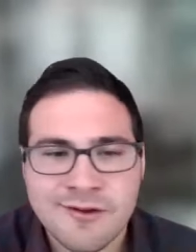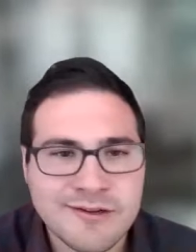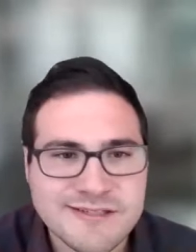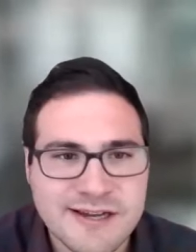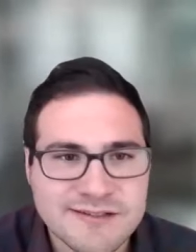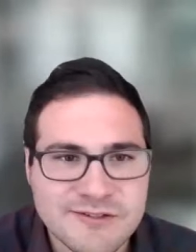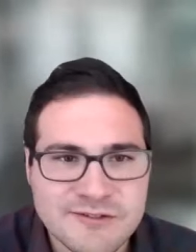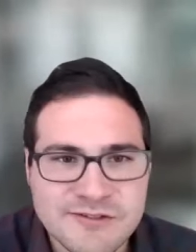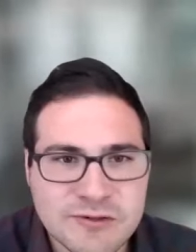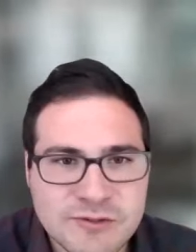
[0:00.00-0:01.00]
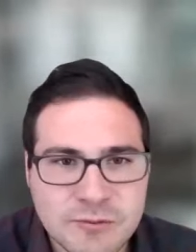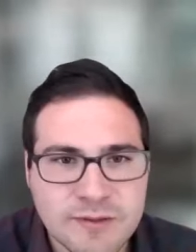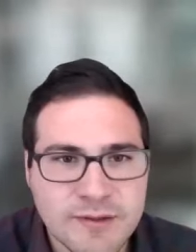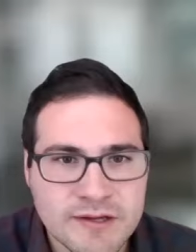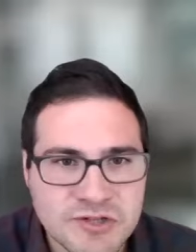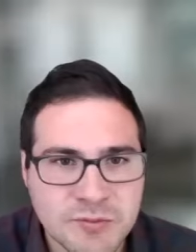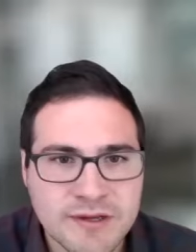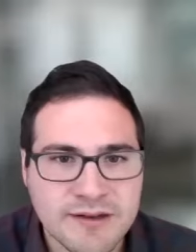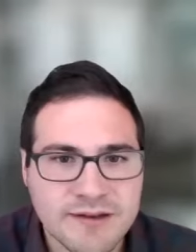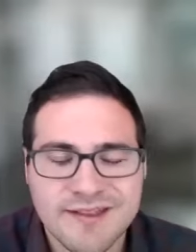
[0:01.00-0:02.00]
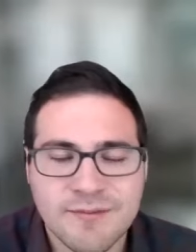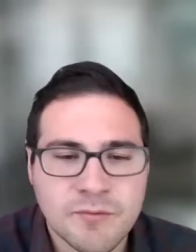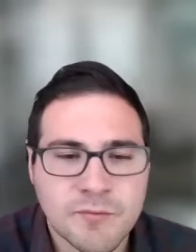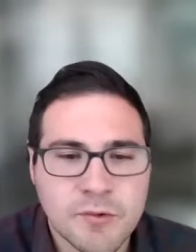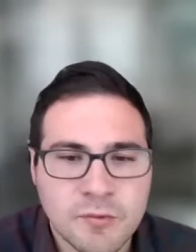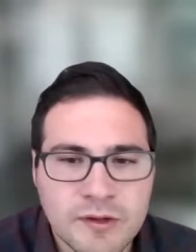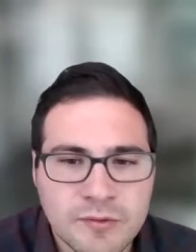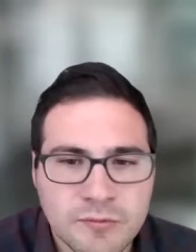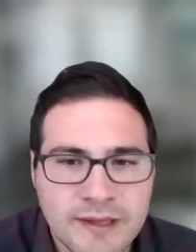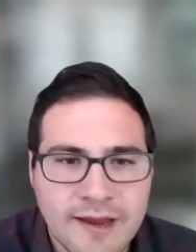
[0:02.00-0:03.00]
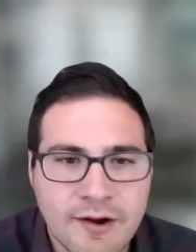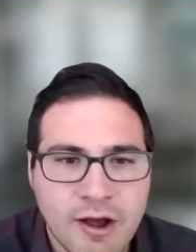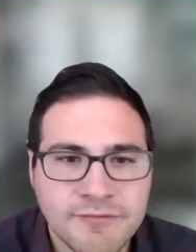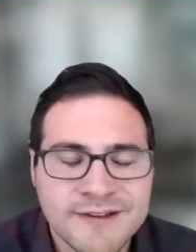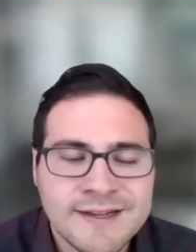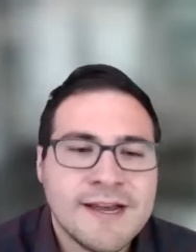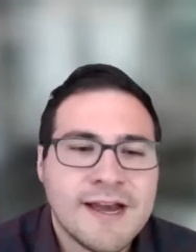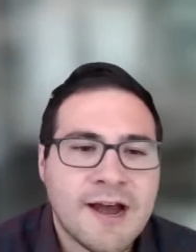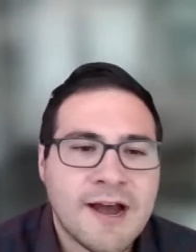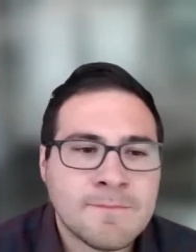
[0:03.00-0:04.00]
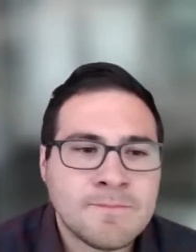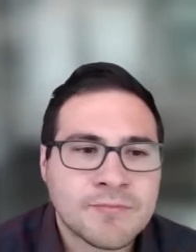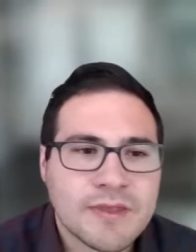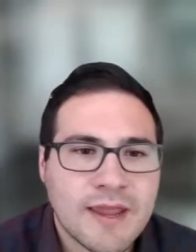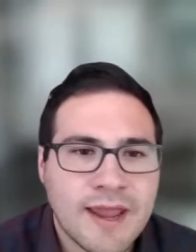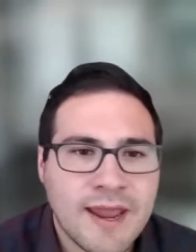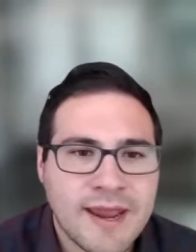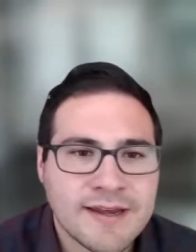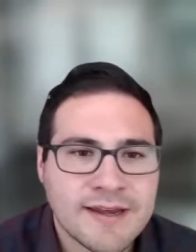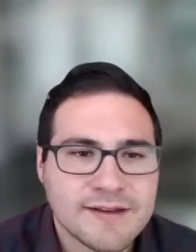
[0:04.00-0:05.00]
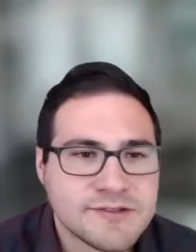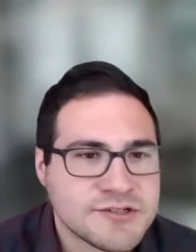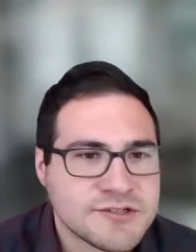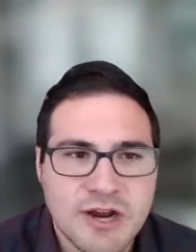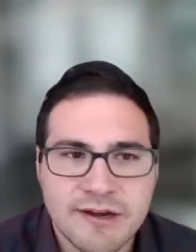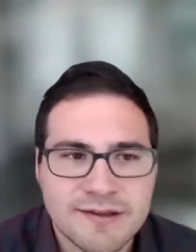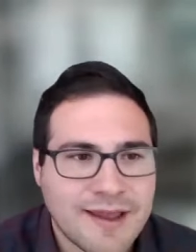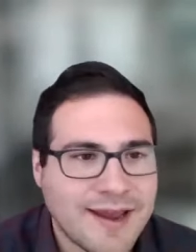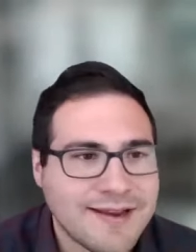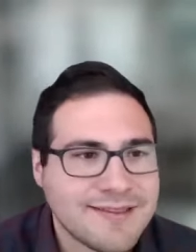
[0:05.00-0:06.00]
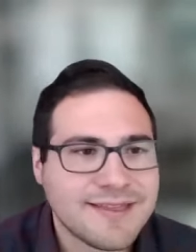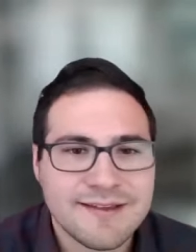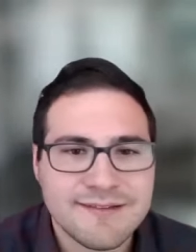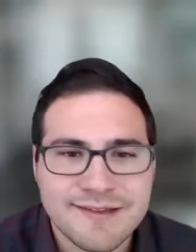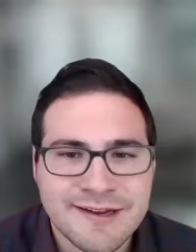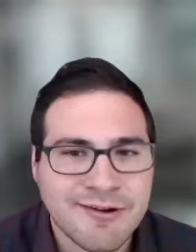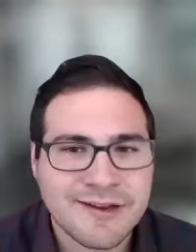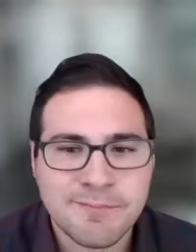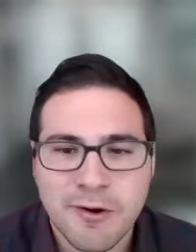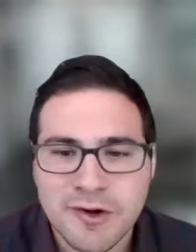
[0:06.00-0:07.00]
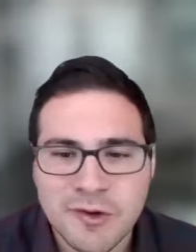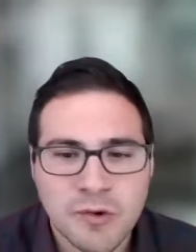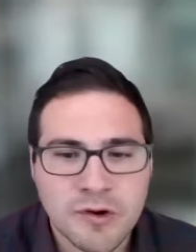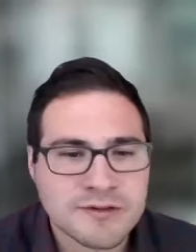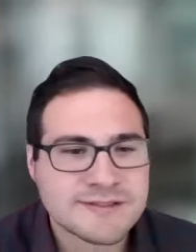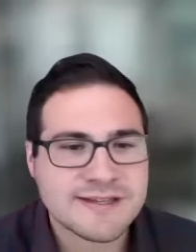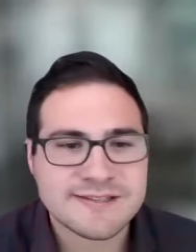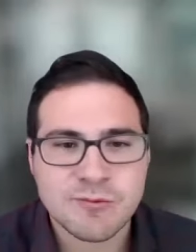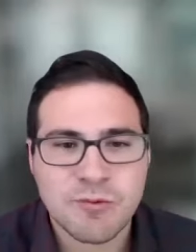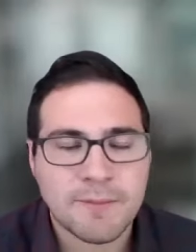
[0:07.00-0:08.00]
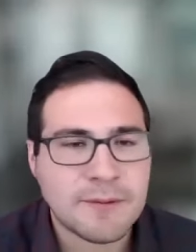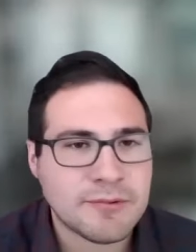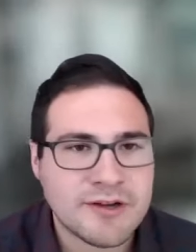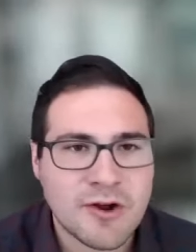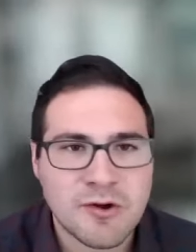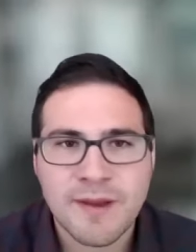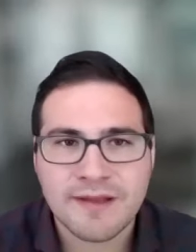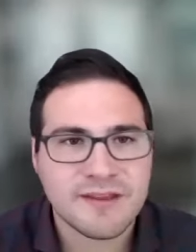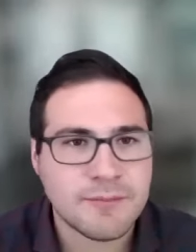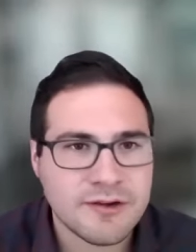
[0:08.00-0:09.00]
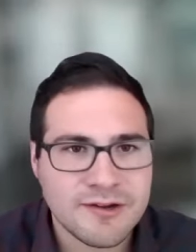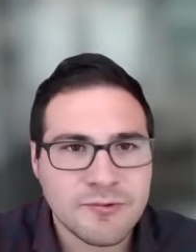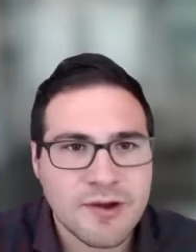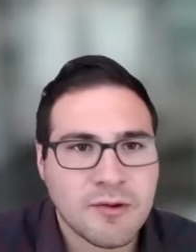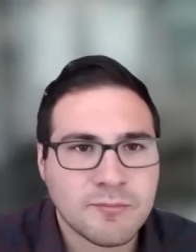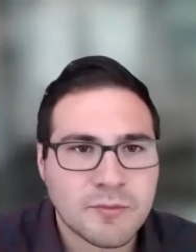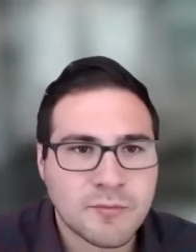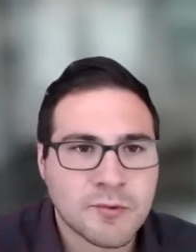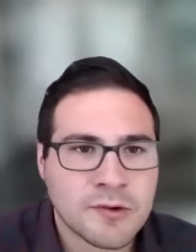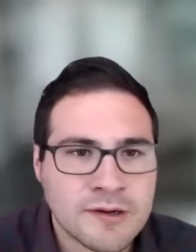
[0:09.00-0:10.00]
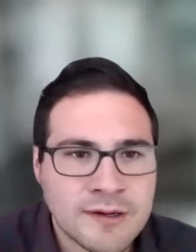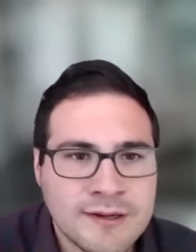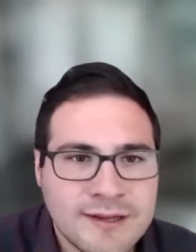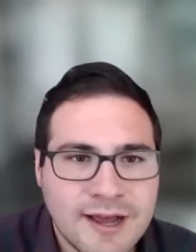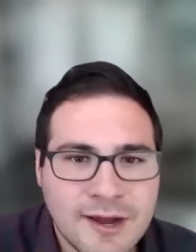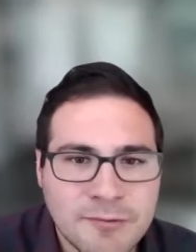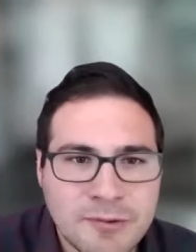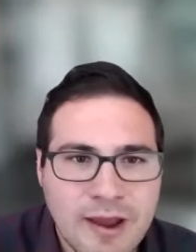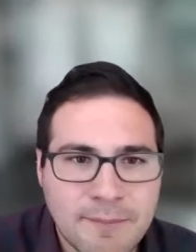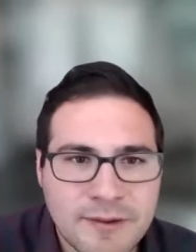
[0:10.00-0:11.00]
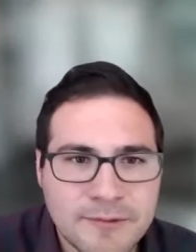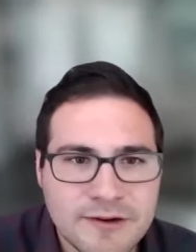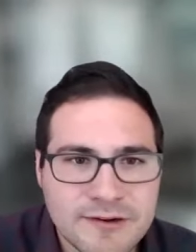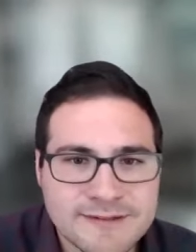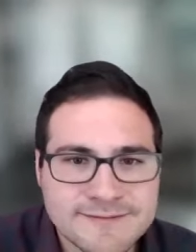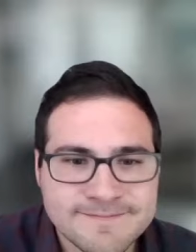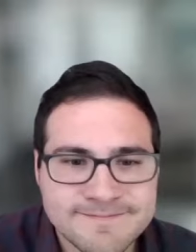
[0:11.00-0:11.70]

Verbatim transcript: 30 seconds or so, so we can make sure we get to them before we, we head off. Um, and just Jonny, anything, you know, any parting words, things you want people to know about the community round before uh, we wrap it up here?